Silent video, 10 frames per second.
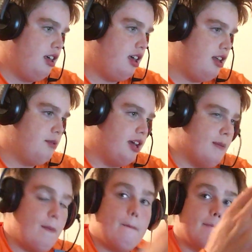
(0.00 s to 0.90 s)
Anyway,
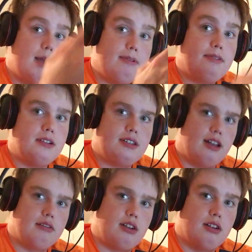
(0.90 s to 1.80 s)
my preferred
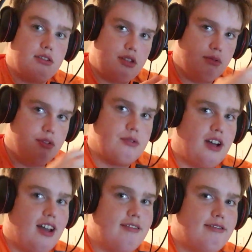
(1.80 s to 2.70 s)
style of car is two-wheel
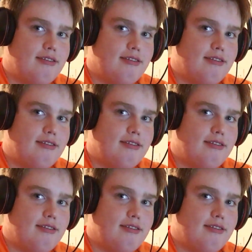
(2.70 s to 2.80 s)
drive.